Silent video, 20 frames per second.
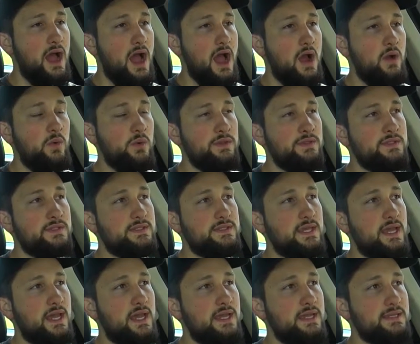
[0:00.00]
I wouldn't
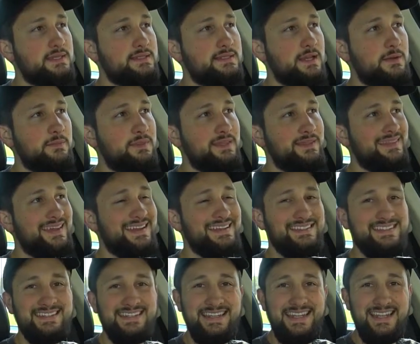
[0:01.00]
say something that
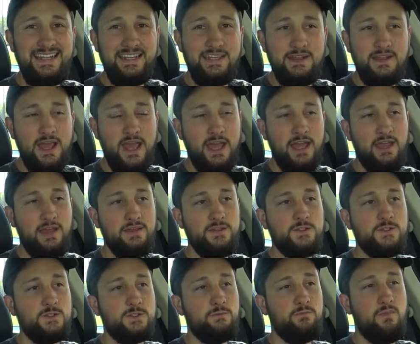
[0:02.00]
is needed,
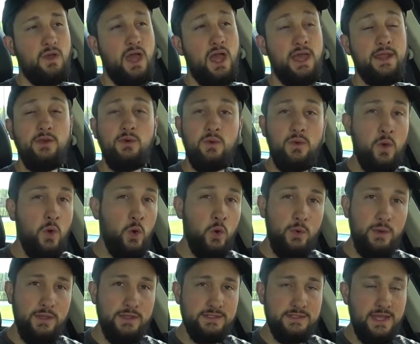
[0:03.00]
as I
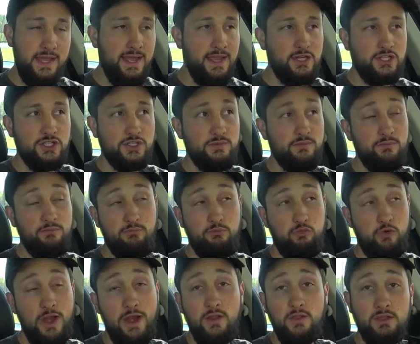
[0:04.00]
actually
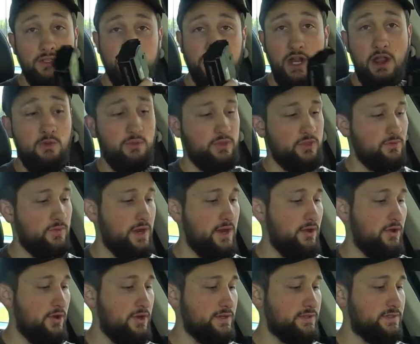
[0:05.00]
rarely drive with a
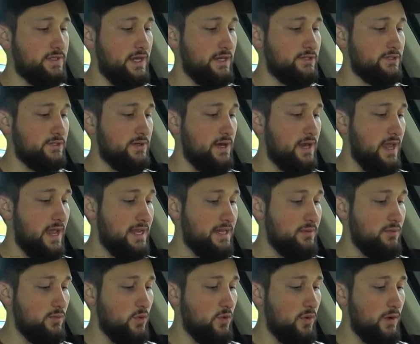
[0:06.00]
radar detector
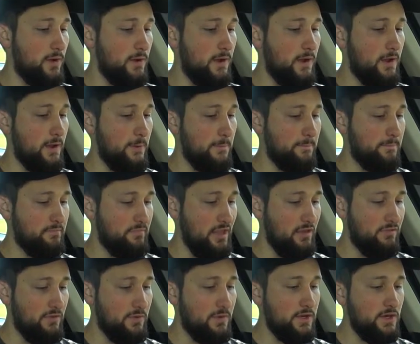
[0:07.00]
anymore.
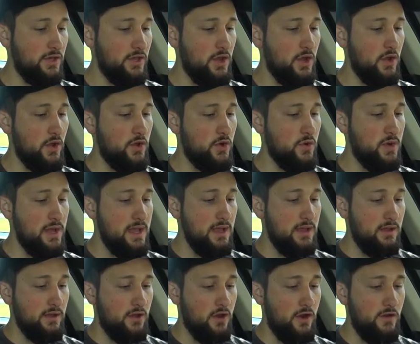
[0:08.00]
If I'm gonna go
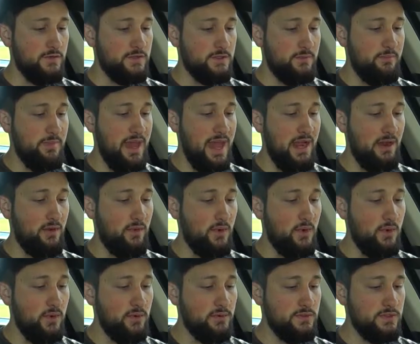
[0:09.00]
carve some back
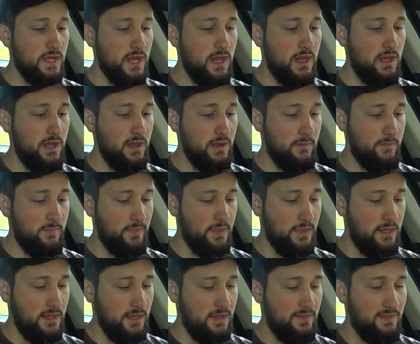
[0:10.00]
roads,
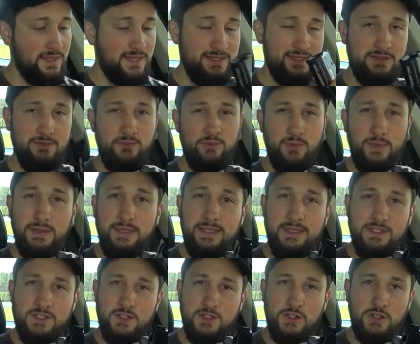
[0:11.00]
this
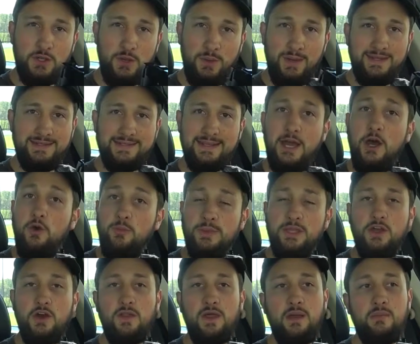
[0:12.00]
really isn't going to help
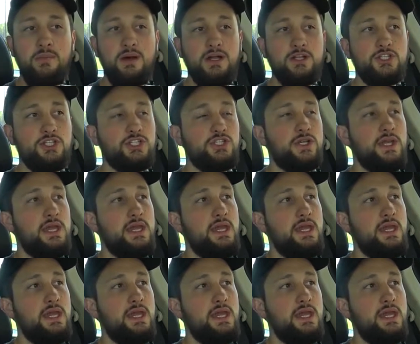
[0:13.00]
me all that much.